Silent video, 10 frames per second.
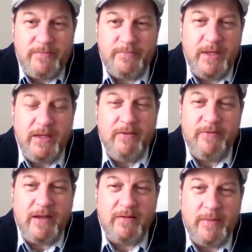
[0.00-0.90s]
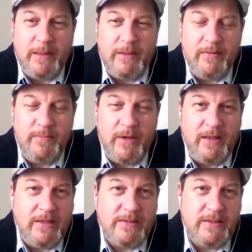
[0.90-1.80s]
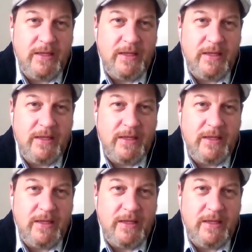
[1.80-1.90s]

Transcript: being affected by this